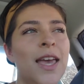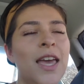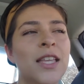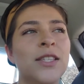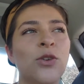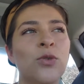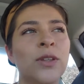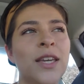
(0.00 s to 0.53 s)

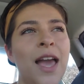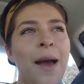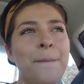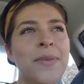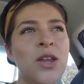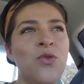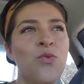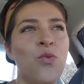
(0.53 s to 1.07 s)
It's only
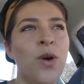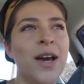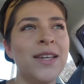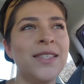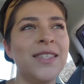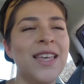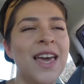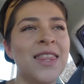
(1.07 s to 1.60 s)
happened
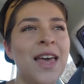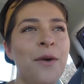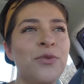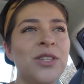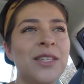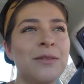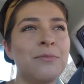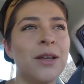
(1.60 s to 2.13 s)
once, and that
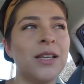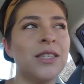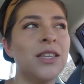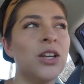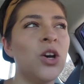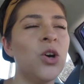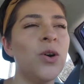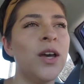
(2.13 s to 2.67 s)
was in
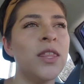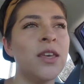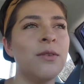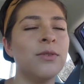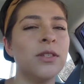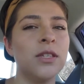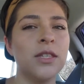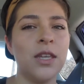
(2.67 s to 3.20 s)
Mexico, and that
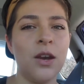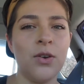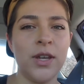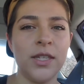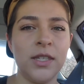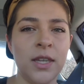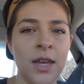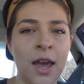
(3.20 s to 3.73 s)
was the
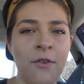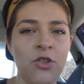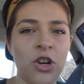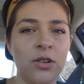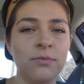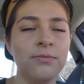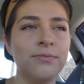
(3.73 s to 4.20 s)
scariest thing ever.